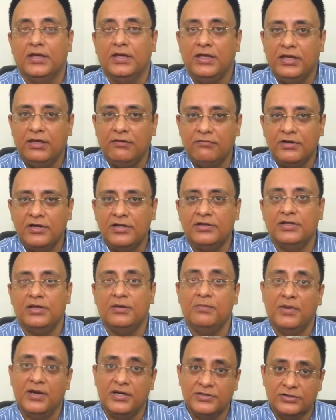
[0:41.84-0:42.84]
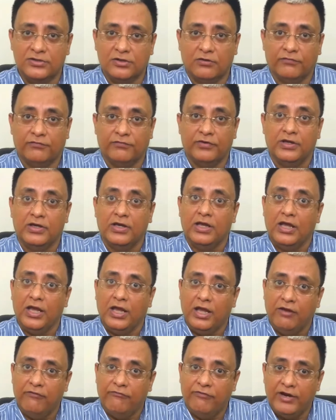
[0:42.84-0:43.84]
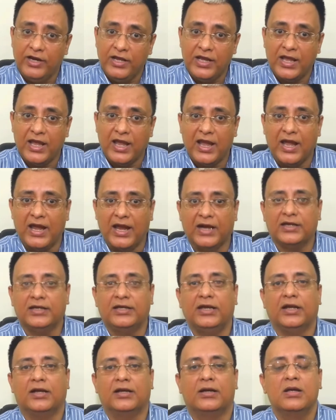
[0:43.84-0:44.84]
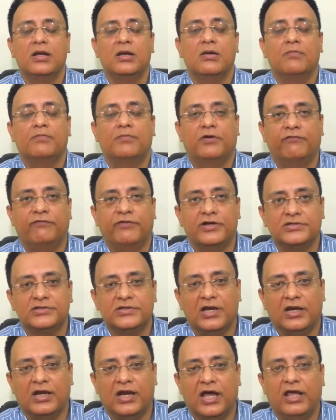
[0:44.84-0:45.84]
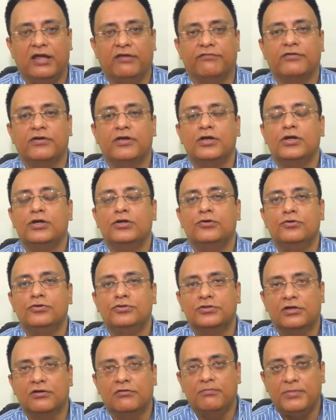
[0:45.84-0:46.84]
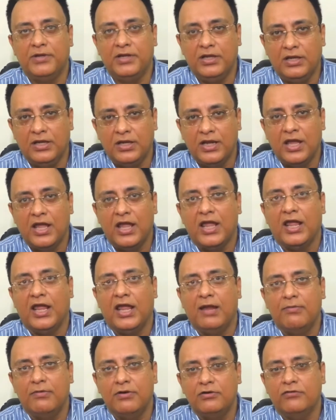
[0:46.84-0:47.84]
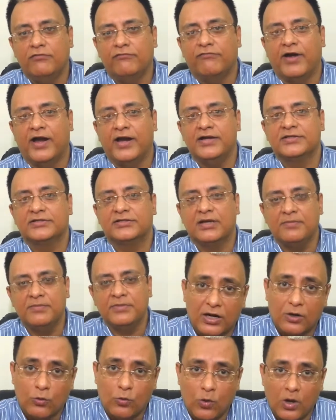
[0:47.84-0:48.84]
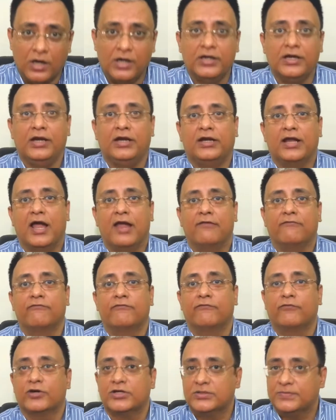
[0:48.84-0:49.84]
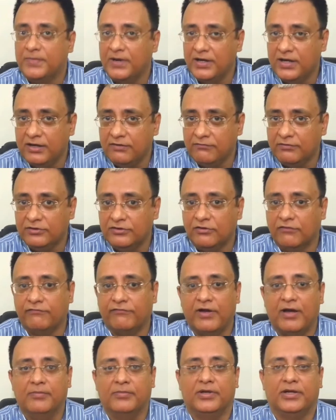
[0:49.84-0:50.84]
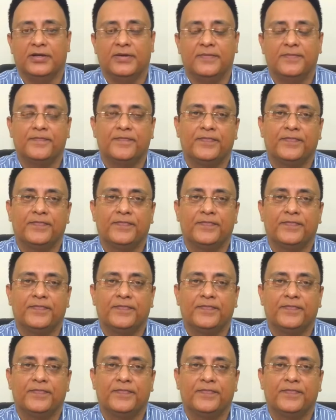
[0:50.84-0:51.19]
Even in the midst of a very hectic professional life, you shall be able to find some quality time for spending with your family.